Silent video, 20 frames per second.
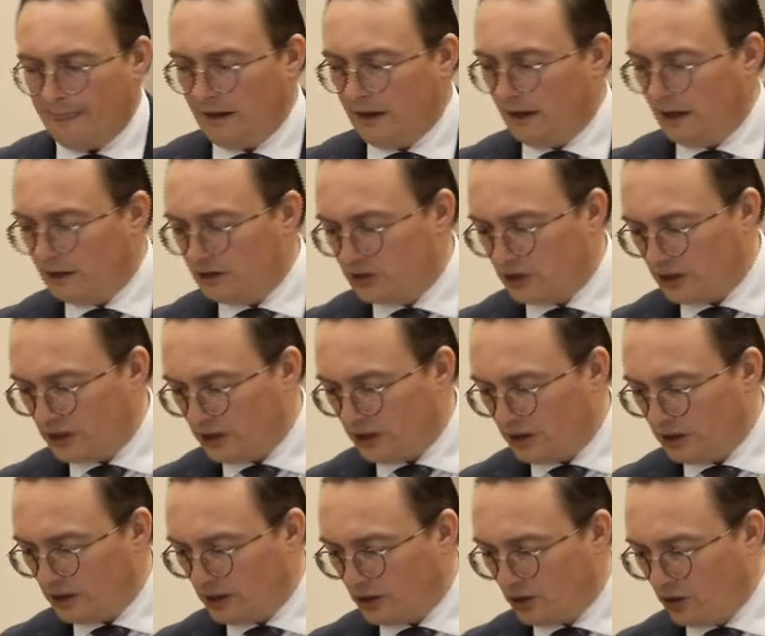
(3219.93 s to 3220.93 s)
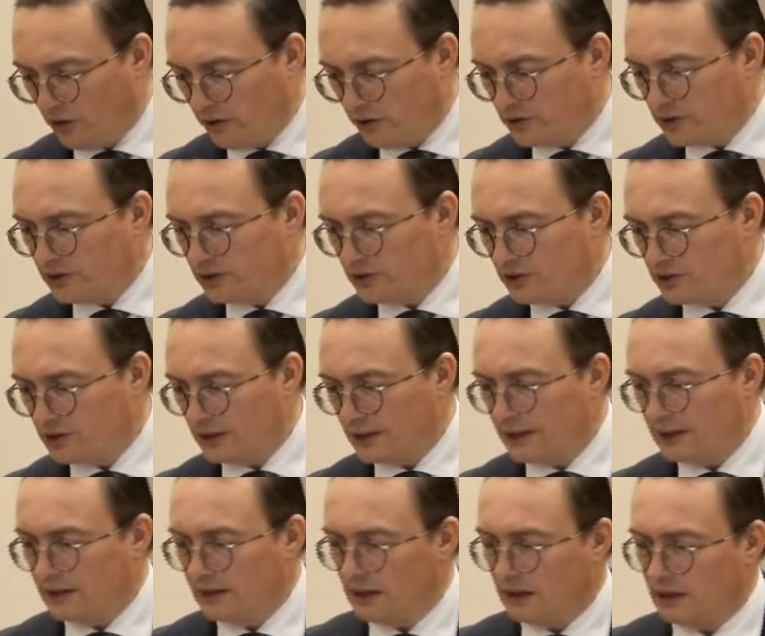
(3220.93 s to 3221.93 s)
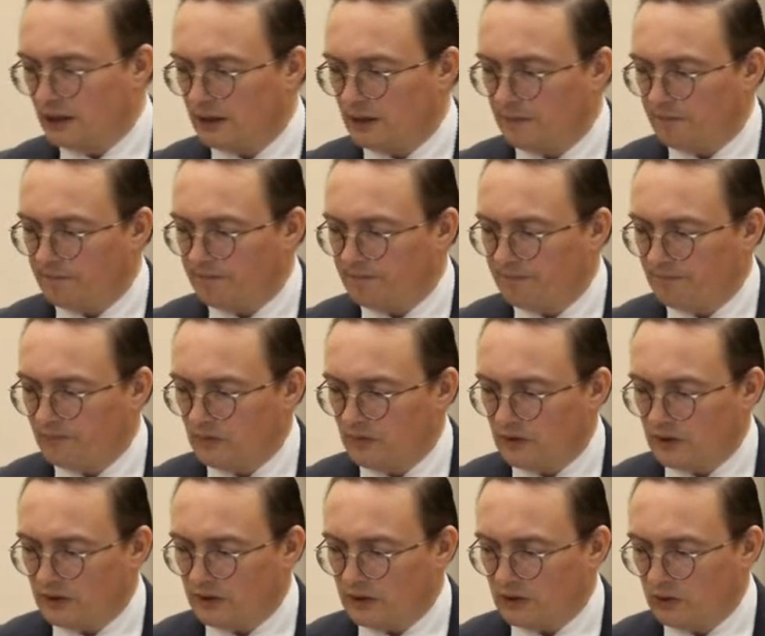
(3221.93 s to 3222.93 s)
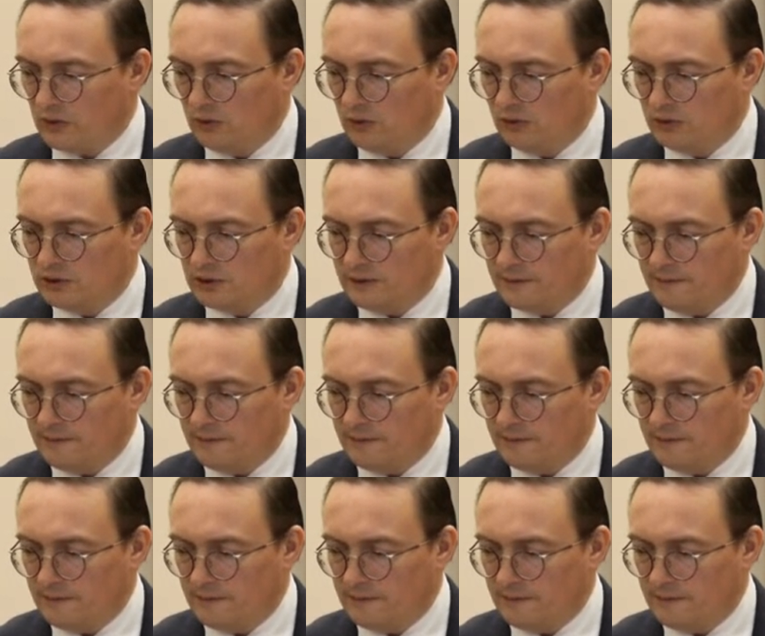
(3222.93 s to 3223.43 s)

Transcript: it's encouraging to see that the Lord